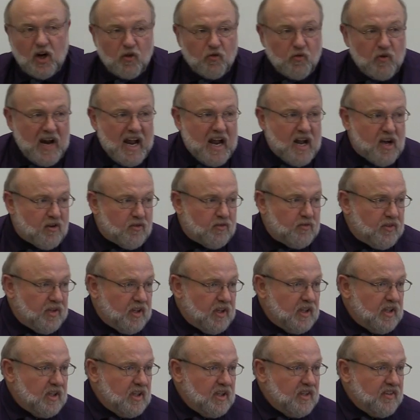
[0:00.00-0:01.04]

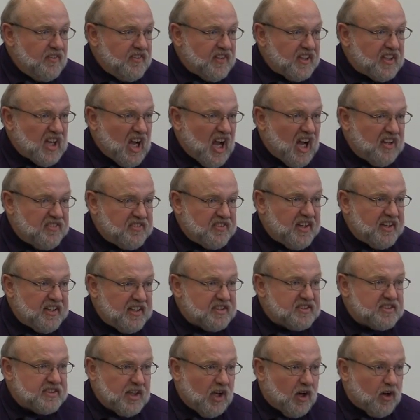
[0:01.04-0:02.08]
around the content
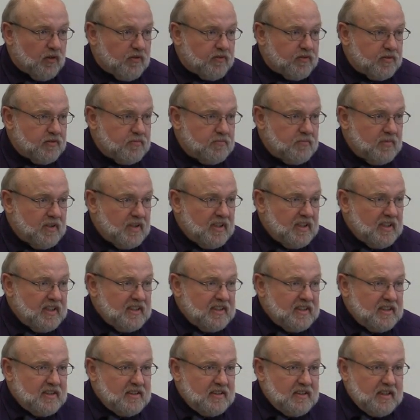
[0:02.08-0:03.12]
itself.
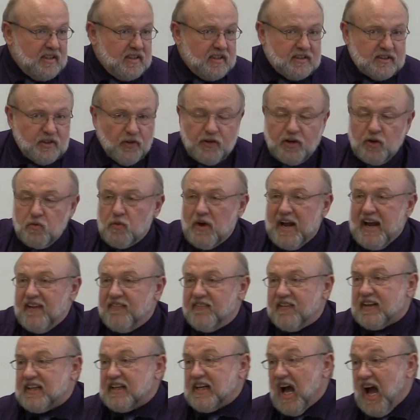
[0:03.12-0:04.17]
So in a way,
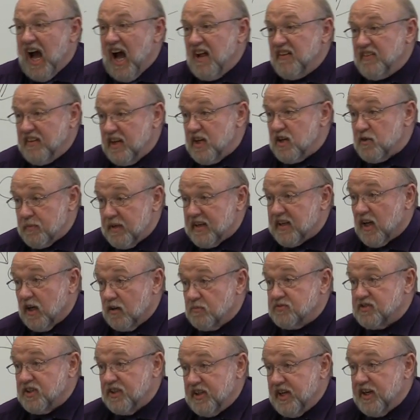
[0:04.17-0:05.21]
the content
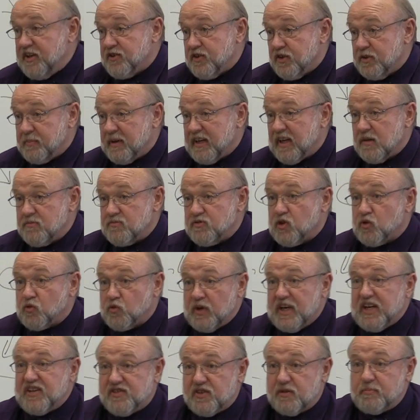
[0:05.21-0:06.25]
becomes the teacher. It becomes the
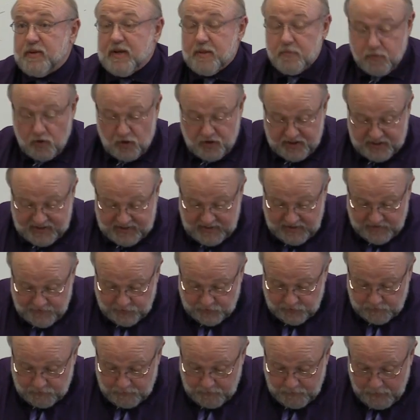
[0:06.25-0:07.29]
reason people are
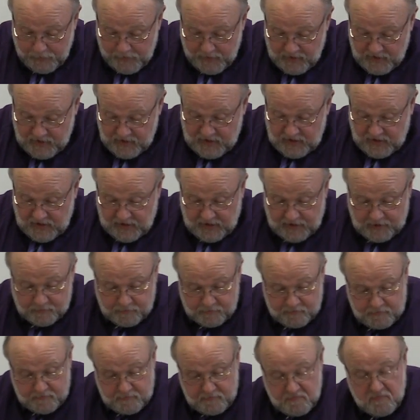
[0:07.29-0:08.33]
together.
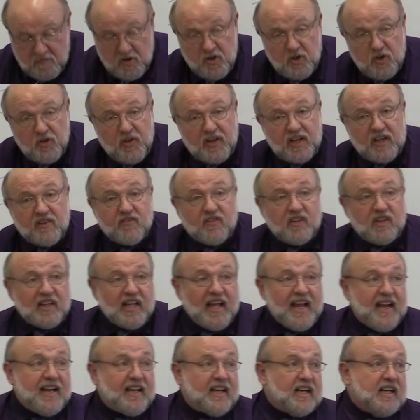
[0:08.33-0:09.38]
You think of it
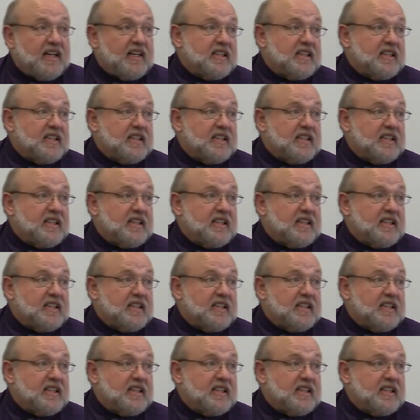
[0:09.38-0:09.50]
like